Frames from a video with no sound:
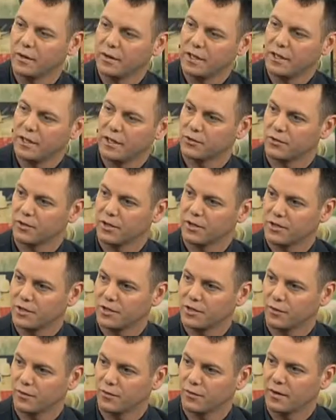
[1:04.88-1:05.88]
industry
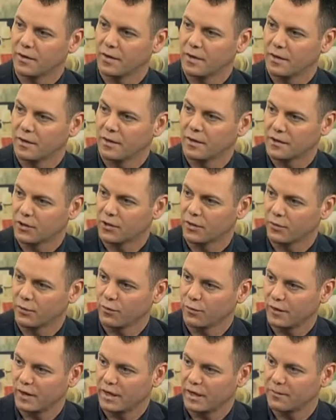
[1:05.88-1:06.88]
itself, there's
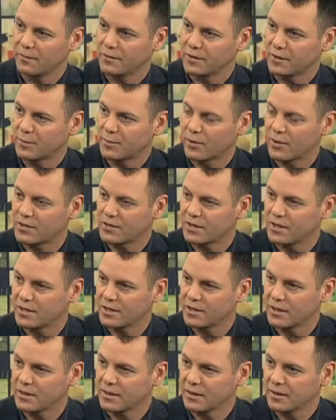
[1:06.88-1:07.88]
on-farm, there's
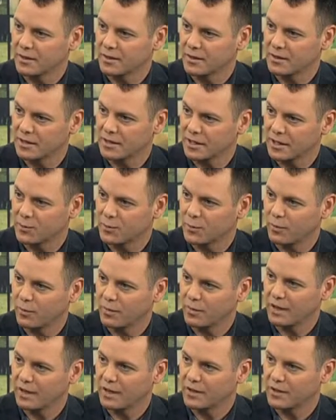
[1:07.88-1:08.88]
processing, there's the export
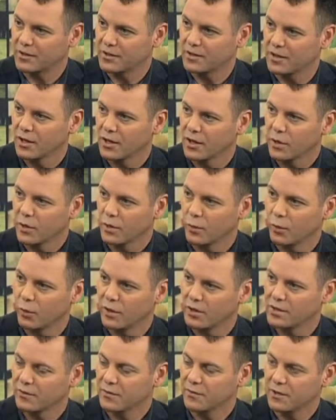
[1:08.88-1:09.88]
markets. Where does
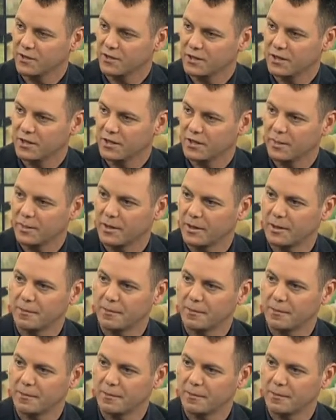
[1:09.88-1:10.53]
the focus need to be?